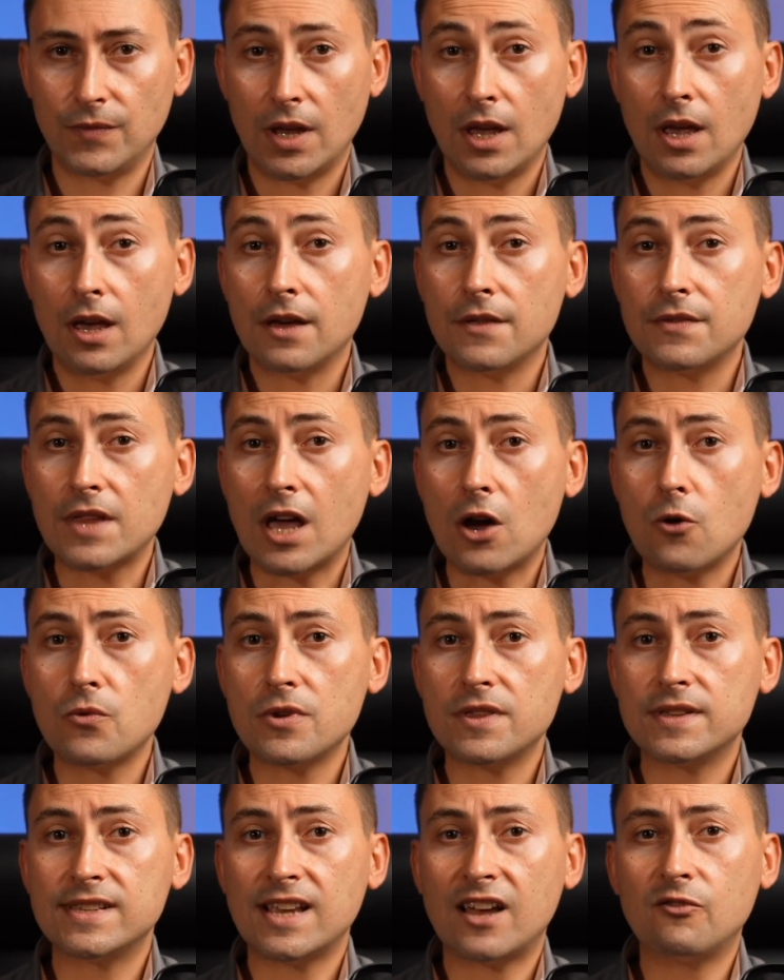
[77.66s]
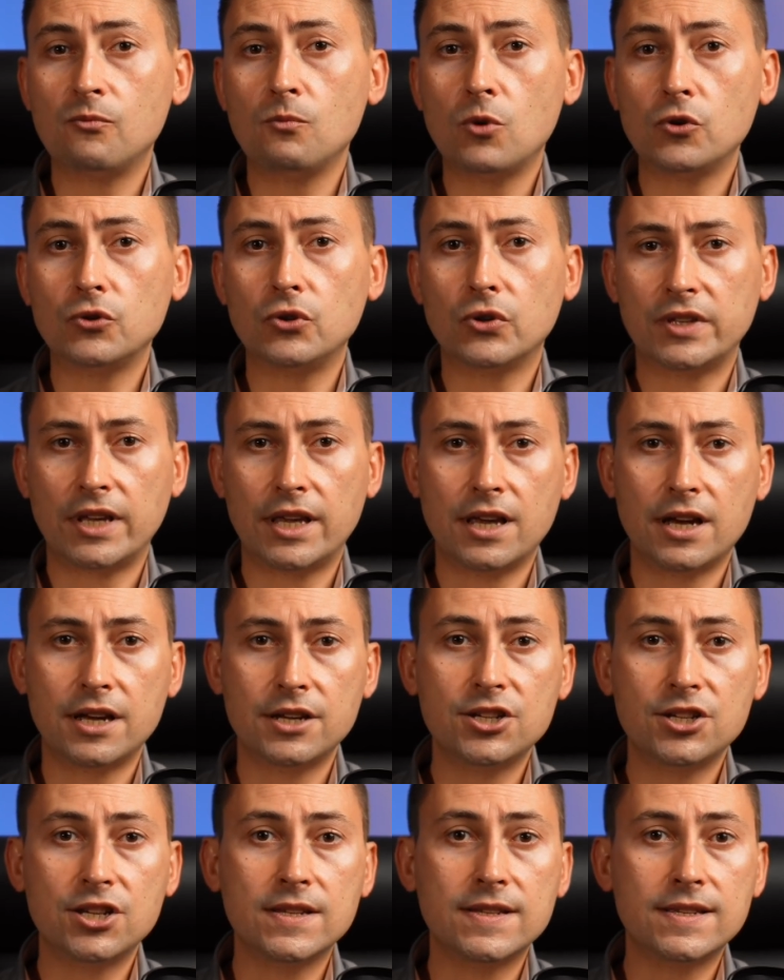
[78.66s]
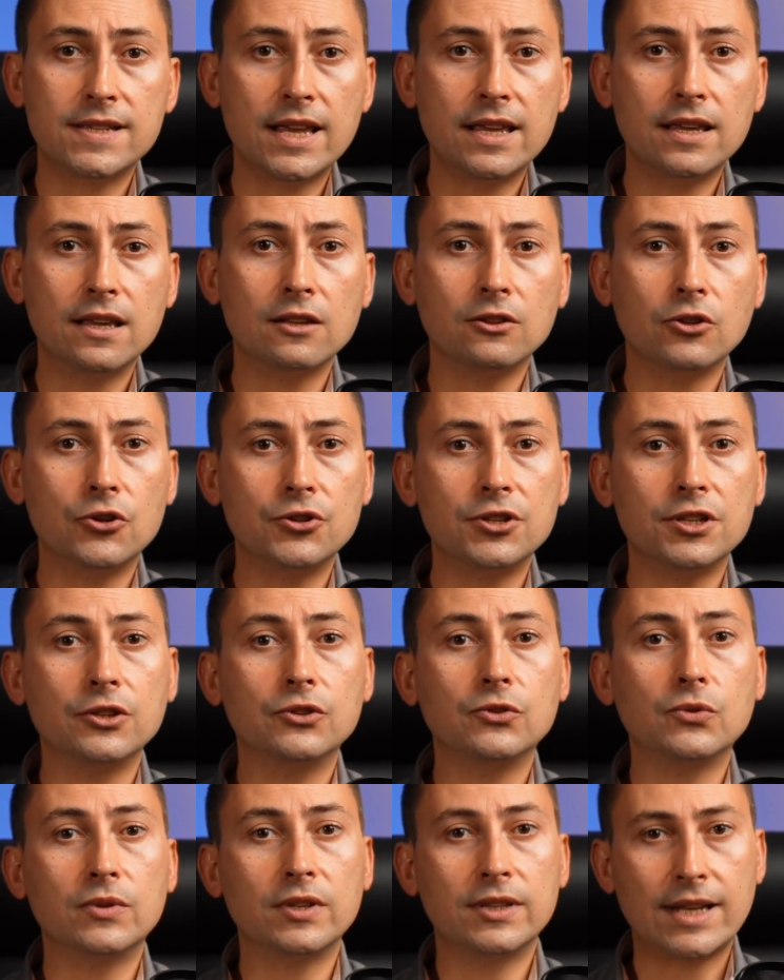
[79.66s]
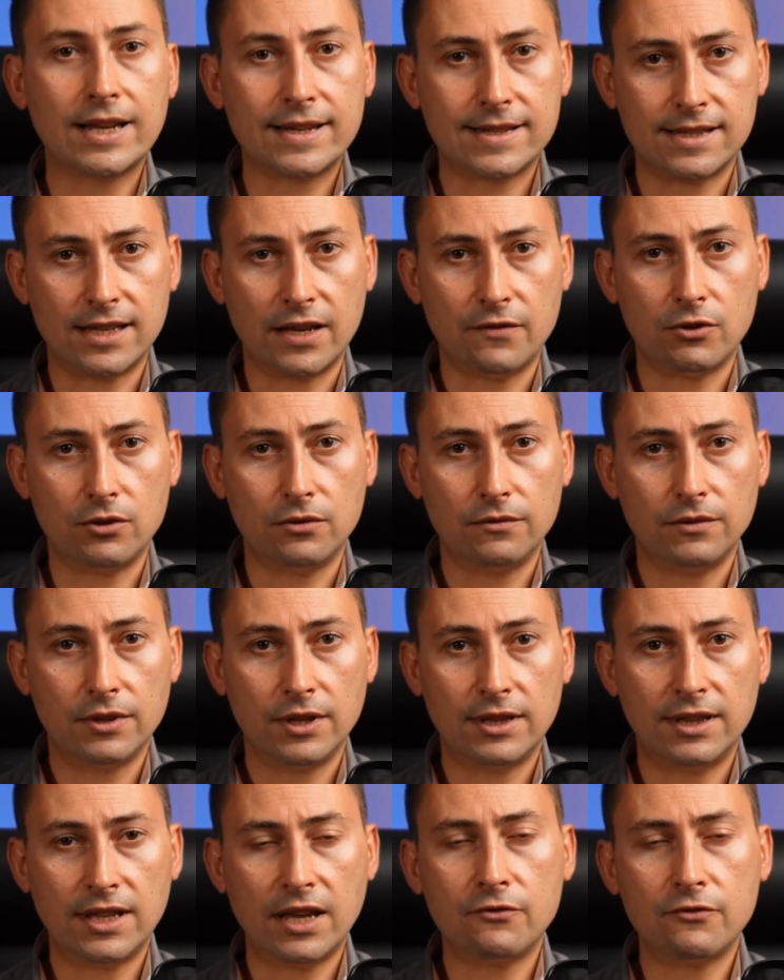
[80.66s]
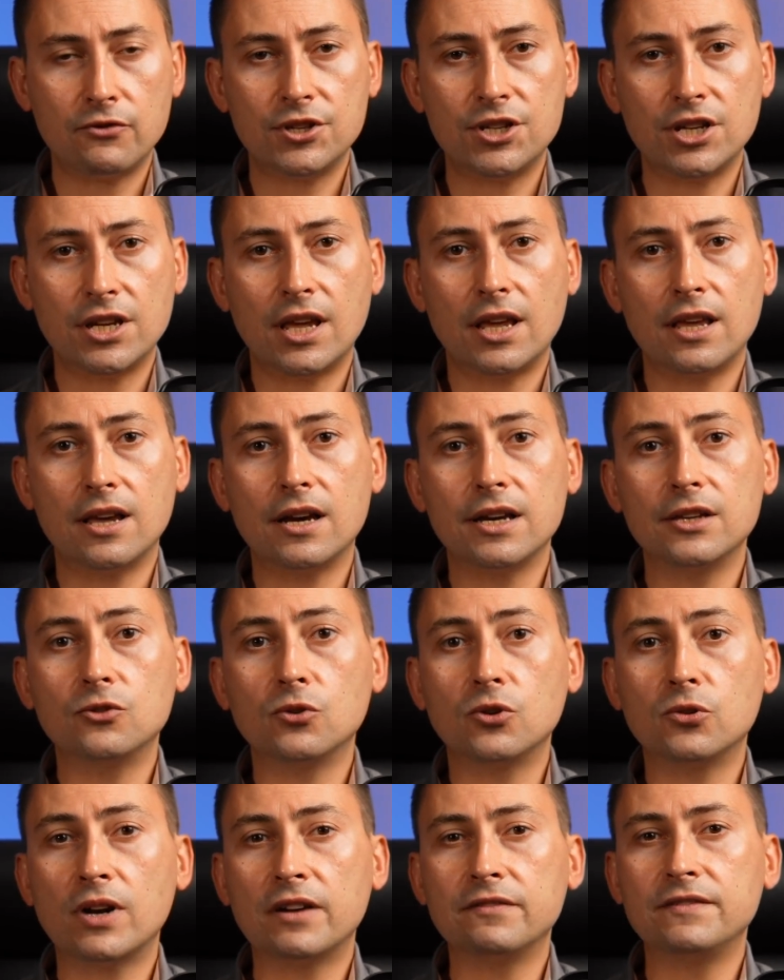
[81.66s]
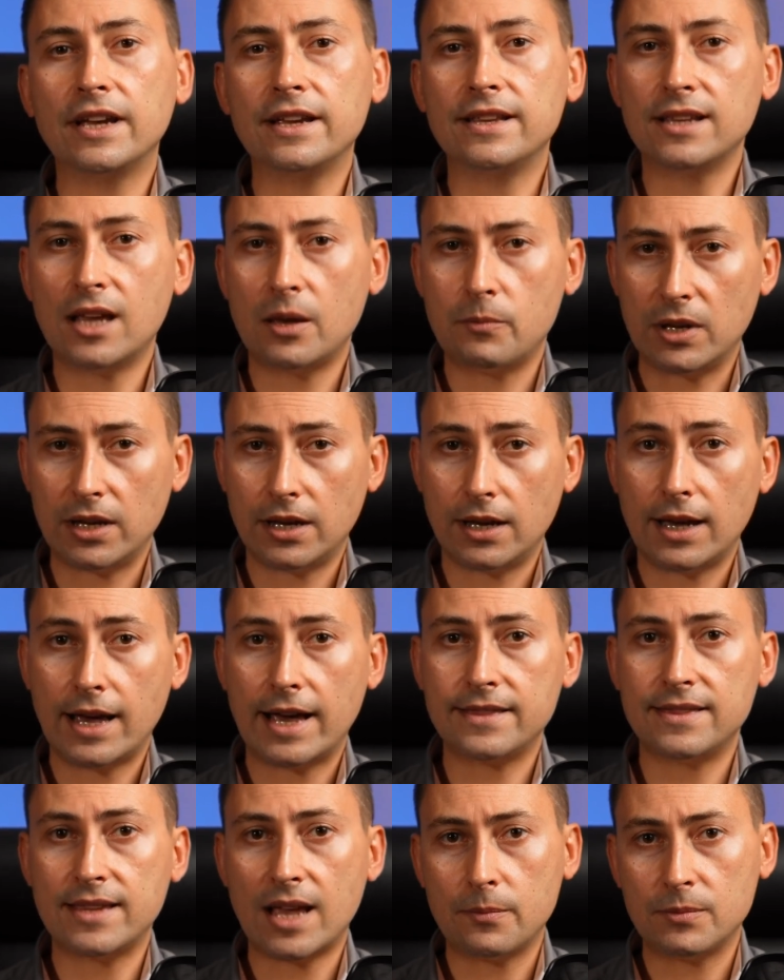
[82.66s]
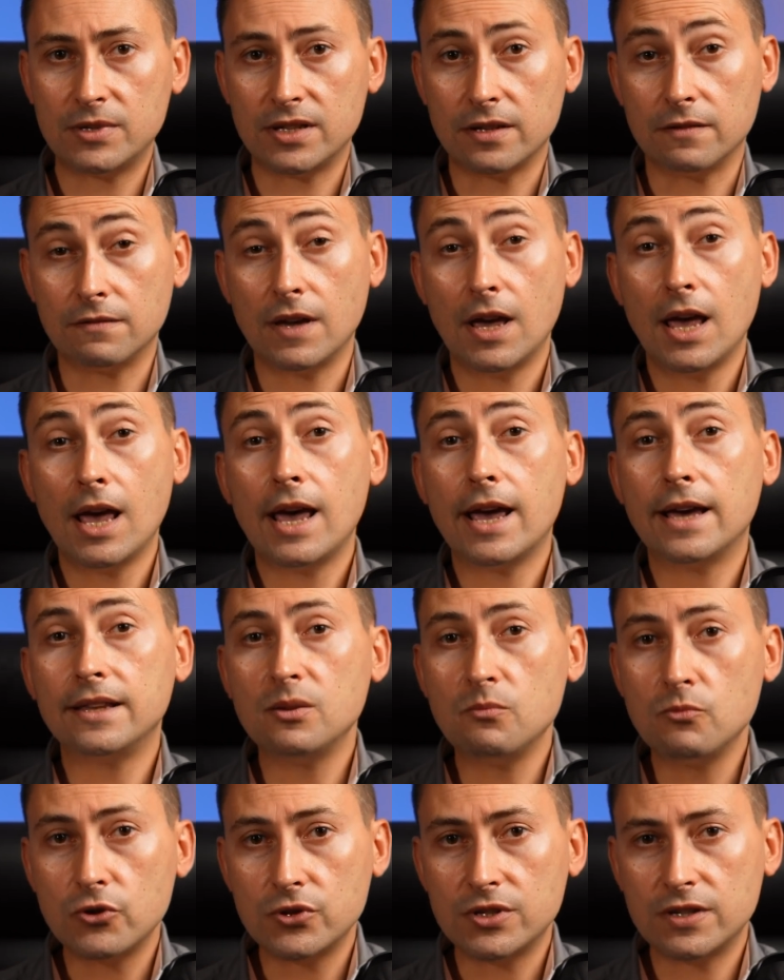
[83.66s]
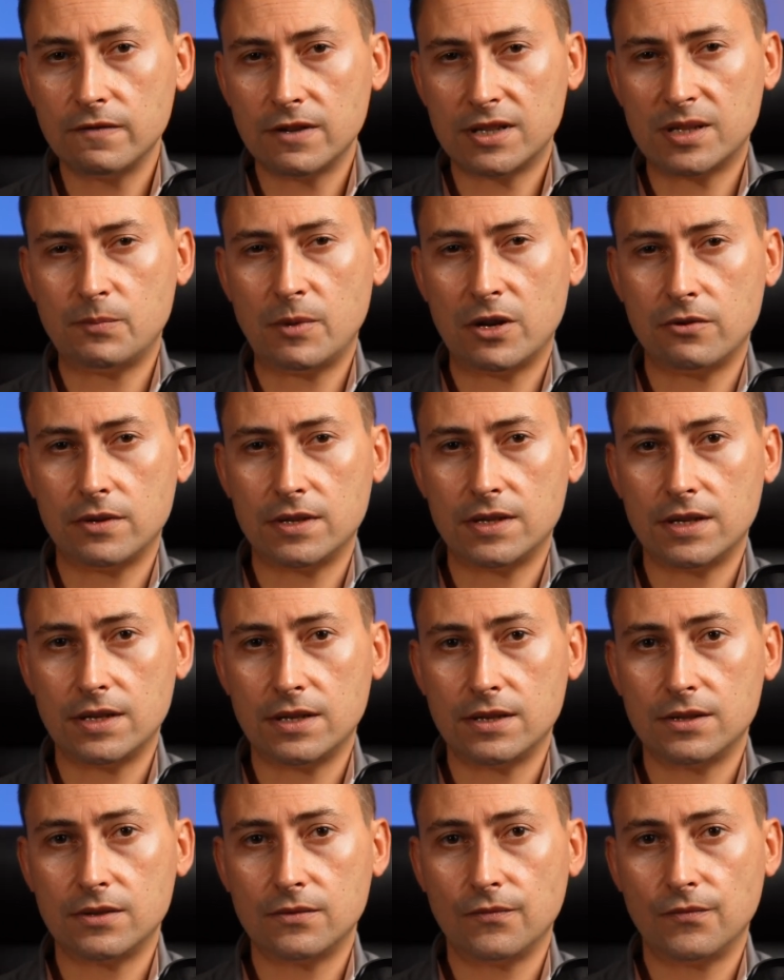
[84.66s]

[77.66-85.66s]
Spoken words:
Now with Zavmo.ai, she's taking learning to the next level, leveraging AI to craft dynamic, adaptive, and immersive experiences.